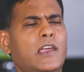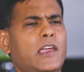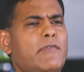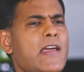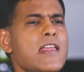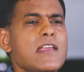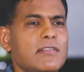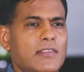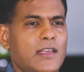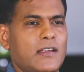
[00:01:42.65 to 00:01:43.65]
If
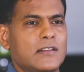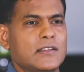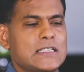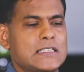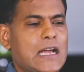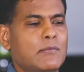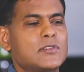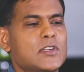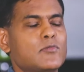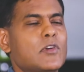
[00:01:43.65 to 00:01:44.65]
anything,
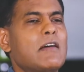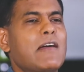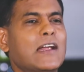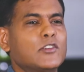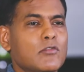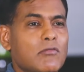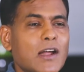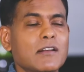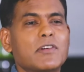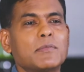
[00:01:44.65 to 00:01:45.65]
Samson would have had to
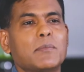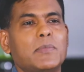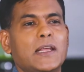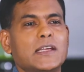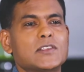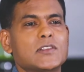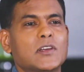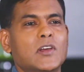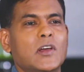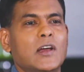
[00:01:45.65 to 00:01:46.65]
run from that place
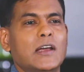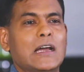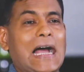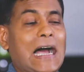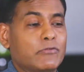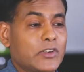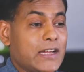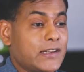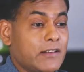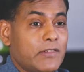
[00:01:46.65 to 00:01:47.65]
after
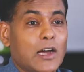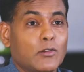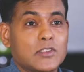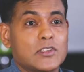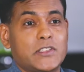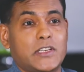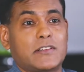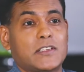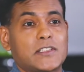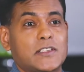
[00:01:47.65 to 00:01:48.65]
he had given out his
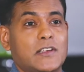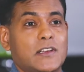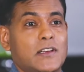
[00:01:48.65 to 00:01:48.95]
secrets.